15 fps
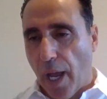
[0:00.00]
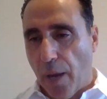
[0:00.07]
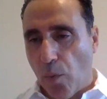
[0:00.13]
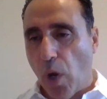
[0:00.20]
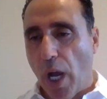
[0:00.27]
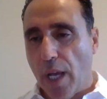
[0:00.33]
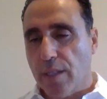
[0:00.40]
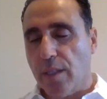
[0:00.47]
I
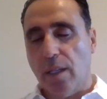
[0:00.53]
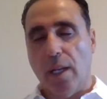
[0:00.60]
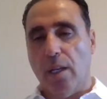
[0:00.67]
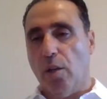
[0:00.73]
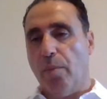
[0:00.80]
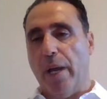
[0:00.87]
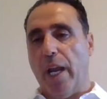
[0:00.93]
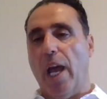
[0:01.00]
was,
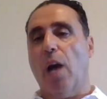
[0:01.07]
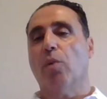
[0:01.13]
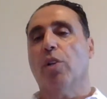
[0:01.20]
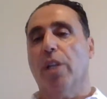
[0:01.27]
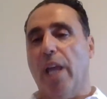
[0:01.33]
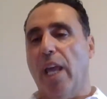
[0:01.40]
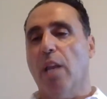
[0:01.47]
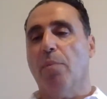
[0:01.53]
no matter how
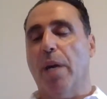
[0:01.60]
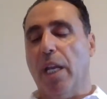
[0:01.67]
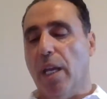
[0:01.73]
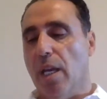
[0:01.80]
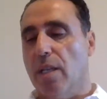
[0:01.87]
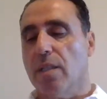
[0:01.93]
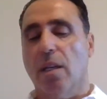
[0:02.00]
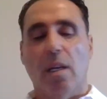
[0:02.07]
good
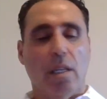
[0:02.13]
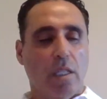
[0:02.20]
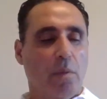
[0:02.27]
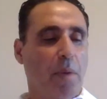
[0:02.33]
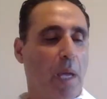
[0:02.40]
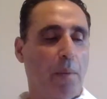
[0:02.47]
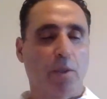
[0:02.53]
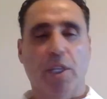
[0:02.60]
anybody is,
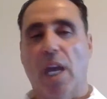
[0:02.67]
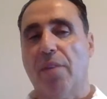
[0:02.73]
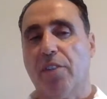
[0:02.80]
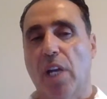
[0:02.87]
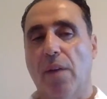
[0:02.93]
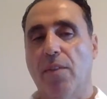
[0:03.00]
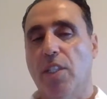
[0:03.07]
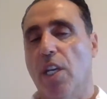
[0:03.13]
to be able to
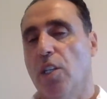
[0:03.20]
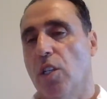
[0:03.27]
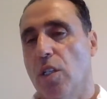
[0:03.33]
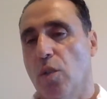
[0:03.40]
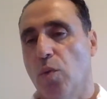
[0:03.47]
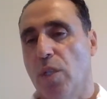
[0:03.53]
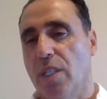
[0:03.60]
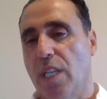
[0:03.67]
have
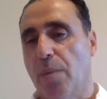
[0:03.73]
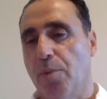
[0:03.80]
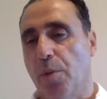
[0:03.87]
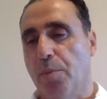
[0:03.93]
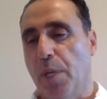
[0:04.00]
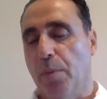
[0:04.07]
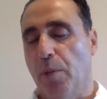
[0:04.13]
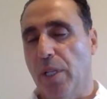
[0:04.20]
conversations with
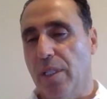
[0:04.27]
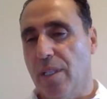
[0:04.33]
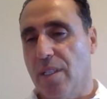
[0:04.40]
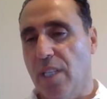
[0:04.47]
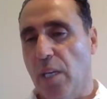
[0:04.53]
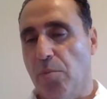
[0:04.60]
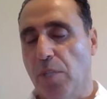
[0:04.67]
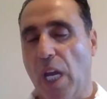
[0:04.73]
separate people at the
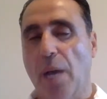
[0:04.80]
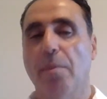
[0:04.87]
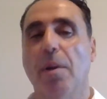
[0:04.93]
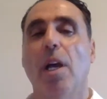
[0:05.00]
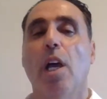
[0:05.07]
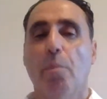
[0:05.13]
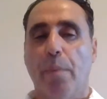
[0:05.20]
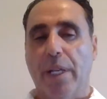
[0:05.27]
same time.
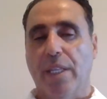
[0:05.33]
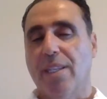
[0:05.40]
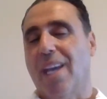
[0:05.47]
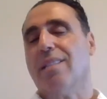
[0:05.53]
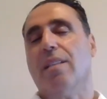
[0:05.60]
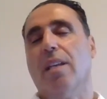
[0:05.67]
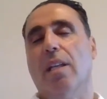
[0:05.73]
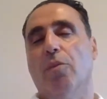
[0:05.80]
But
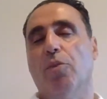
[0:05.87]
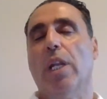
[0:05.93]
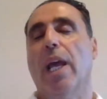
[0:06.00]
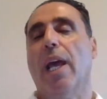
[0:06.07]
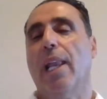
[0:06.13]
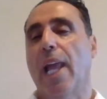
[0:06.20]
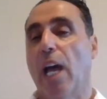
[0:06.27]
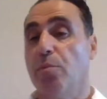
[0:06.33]
texting
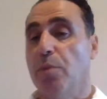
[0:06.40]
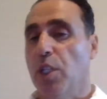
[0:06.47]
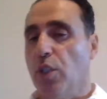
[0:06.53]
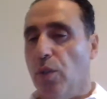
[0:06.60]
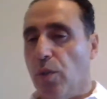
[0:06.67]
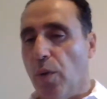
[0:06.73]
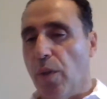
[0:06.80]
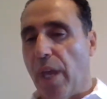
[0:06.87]
really allowed me
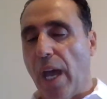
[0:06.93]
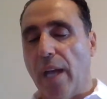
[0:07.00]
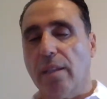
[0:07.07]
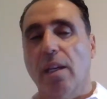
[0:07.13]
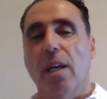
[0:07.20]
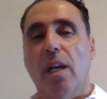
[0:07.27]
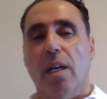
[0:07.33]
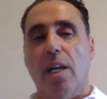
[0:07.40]
to do that.
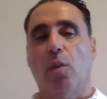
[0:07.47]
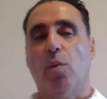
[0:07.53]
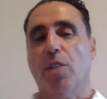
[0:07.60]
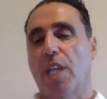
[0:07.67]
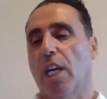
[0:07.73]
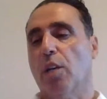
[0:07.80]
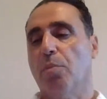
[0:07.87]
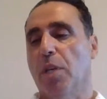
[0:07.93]
In other
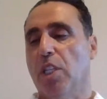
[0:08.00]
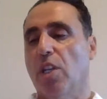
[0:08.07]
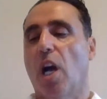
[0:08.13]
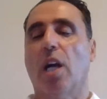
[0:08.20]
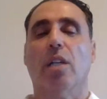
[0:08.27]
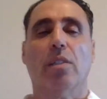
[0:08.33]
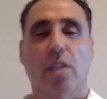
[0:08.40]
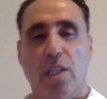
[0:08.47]
words, I could be
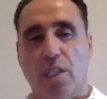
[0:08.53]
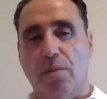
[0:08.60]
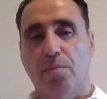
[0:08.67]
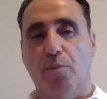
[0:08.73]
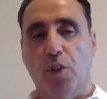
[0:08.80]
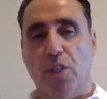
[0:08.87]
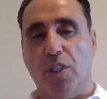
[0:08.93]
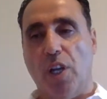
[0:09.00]
talking to this
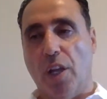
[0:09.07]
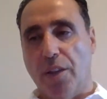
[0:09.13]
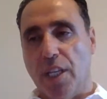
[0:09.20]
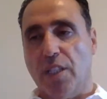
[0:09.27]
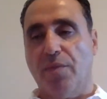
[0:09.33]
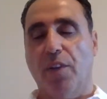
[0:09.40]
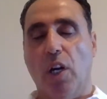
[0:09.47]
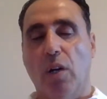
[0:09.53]
person on
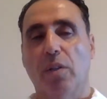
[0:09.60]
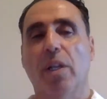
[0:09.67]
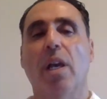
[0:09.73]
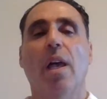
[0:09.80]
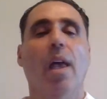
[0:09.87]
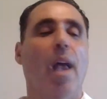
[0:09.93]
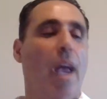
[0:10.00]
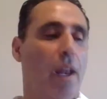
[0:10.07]
this phone
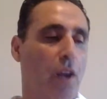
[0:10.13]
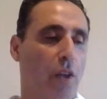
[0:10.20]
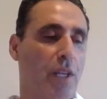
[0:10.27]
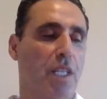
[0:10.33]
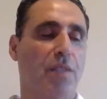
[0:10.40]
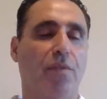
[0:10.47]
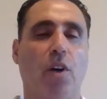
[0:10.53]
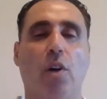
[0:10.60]
and on
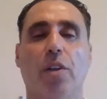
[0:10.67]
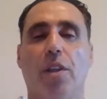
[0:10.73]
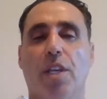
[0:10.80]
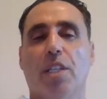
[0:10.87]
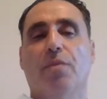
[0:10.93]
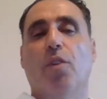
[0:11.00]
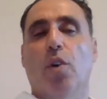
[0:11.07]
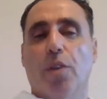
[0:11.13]
this phone and
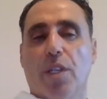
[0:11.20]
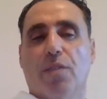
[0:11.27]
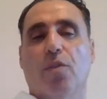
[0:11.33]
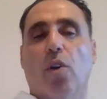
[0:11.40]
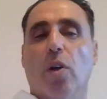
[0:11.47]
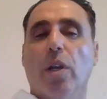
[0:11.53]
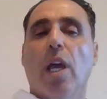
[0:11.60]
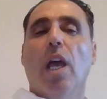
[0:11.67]
this phone, and this
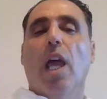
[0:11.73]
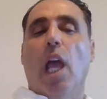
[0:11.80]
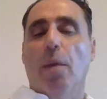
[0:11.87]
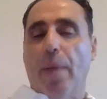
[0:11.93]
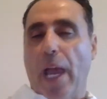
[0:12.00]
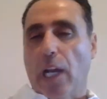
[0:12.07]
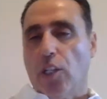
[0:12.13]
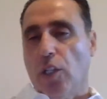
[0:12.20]
phone,
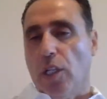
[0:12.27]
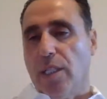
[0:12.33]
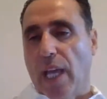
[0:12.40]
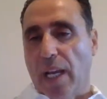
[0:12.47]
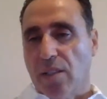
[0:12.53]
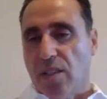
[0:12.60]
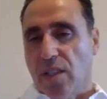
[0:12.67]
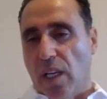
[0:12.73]
and actually
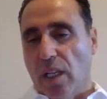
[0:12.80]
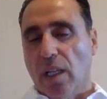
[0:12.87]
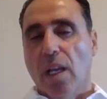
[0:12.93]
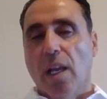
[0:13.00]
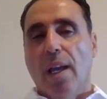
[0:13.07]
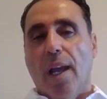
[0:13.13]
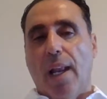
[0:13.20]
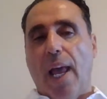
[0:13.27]
texting.
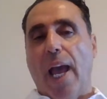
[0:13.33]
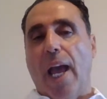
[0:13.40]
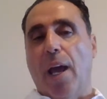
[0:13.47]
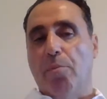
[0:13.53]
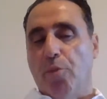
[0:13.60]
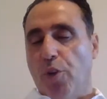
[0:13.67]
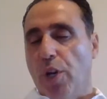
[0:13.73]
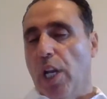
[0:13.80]
And
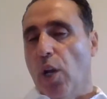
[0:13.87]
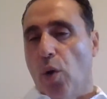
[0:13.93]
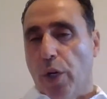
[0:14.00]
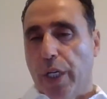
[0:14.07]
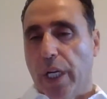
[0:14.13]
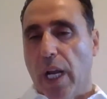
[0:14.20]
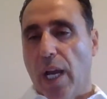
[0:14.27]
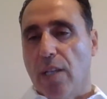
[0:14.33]
I'm really
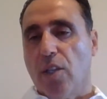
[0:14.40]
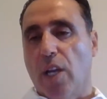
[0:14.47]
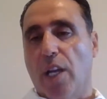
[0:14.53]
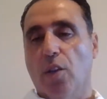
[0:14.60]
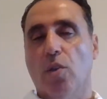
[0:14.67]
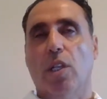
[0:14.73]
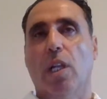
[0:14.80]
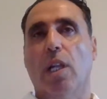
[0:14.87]
organized. I
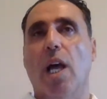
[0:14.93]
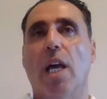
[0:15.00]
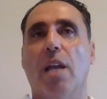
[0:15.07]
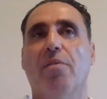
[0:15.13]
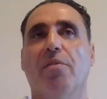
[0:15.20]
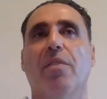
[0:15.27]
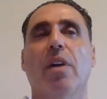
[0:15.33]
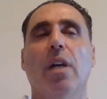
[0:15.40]
use a lot
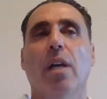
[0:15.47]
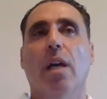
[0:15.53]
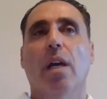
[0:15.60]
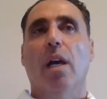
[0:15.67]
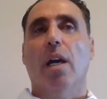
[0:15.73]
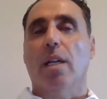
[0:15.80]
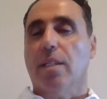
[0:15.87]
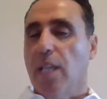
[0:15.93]
of
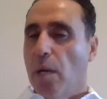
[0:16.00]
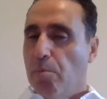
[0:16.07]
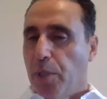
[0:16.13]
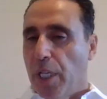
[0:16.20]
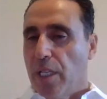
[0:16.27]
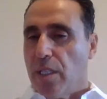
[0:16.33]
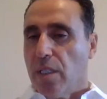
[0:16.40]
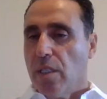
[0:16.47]

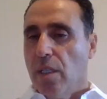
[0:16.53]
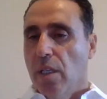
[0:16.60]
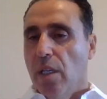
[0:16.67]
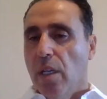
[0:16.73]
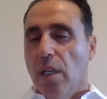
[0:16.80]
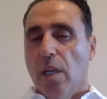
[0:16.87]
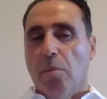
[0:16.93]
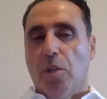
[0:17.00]
templates
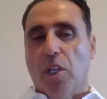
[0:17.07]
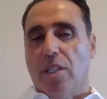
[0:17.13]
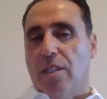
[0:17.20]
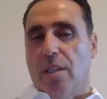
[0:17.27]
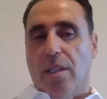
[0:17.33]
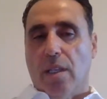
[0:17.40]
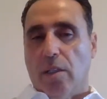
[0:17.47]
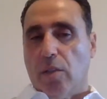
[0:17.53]

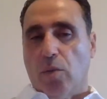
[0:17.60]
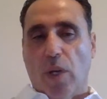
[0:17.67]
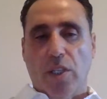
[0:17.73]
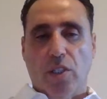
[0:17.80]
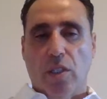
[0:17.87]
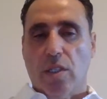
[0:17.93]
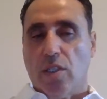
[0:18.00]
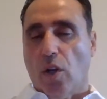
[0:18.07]
because
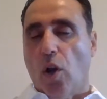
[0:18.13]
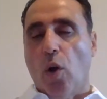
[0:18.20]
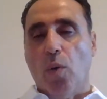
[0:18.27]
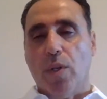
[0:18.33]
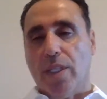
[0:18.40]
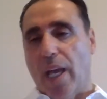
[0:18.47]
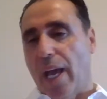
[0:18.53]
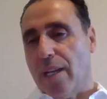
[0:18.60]
questions are
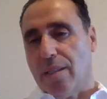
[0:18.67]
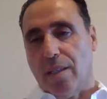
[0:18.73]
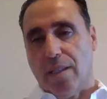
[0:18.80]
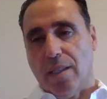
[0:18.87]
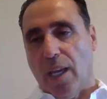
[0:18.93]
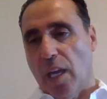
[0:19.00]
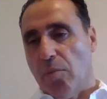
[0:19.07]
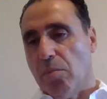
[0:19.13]
always asked the
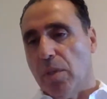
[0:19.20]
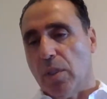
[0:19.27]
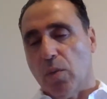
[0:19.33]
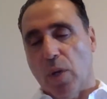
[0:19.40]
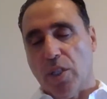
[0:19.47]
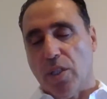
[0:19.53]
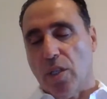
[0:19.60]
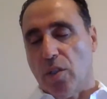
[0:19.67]
same
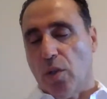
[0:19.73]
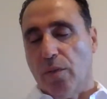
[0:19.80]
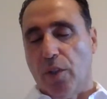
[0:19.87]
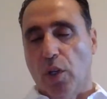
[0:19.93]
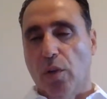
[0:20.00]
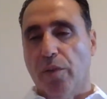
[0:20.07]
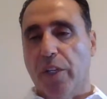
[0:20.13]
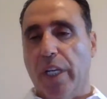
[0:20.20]
questions over
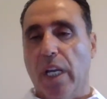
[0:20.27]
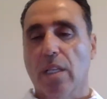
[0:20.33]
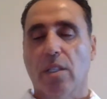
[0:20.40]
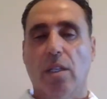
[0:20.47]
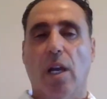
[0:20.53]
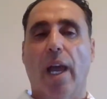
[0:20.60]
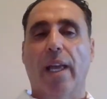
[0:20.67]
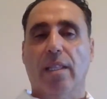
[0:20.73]
and over again.
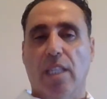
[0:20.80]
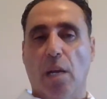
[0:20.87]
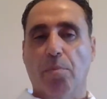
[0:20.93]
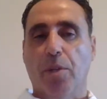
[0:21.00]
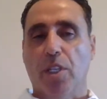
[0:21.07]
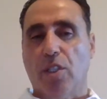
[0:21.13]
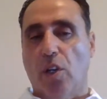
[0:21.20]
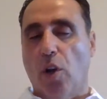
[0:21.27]
So I have
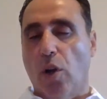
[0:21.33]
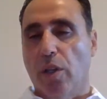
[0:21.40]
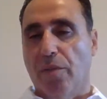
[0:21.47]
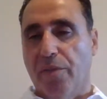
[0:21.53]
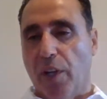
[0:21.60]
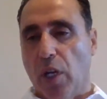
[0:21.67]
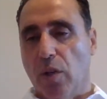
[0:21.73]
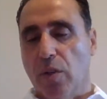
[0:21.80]
templates on all
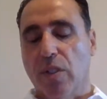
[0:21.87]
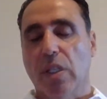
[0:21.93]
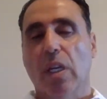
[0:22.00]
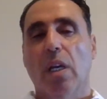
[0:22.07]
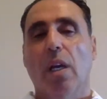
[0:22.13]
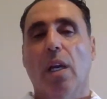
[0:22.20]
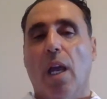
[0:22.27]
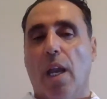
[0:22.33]
the phones.
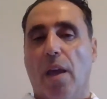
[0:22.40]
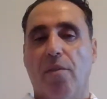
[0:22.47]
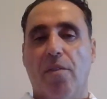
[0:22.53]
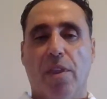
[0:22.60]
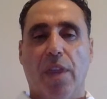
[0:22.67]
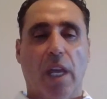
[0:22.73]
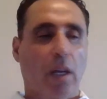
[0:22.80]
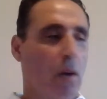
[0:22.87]
And
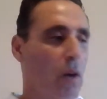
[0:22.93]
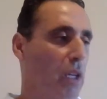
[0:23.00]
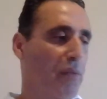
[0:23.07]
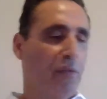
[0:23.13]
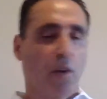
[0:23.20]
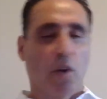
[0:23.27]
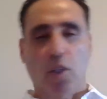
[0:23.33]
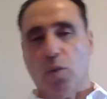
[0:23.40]
everything, all
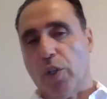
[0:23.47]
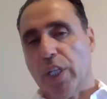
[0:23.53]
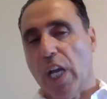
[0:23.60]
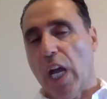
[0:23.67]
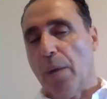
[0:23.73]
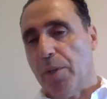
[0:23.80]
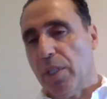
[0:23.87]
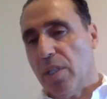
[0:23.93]
the phones were
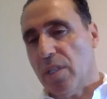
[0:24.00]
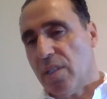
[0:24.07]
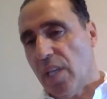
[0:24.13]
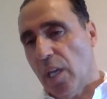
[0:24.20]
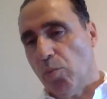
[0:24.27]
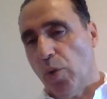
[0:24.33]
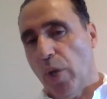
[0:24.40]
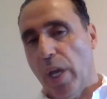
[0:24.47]
copied the
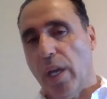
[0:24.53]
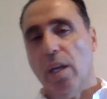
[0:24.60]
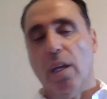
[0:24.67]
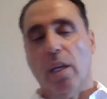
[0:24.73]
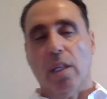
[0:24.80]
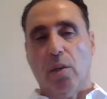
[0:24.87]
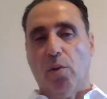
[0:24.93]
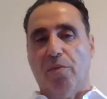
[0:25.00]
same way.
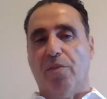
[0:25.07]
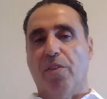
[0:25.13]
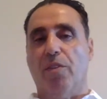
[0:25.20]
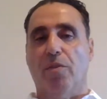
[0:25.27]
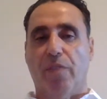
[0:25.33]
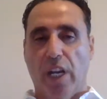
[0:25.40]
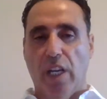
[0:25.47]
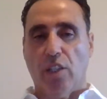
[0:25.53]
They were
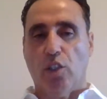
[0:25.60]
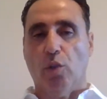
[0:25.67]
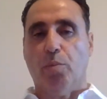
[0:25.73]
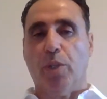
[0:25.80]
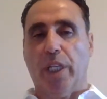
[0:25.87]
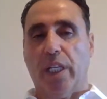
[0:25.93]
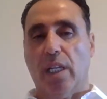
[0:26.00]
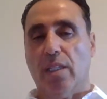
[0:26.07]
very
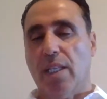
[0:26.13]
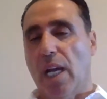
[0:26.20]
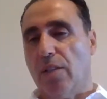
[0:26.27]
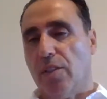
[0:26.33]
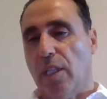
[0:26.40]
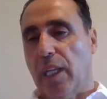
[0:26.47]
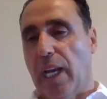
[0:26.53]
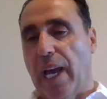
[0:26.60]
duplicate
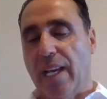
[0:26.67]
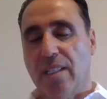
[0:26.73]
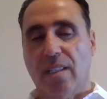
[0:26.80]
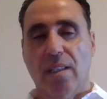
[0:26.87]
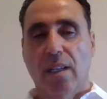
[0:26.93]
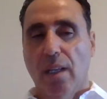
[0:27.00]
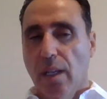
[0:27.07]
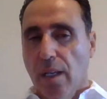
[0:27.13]
down to the last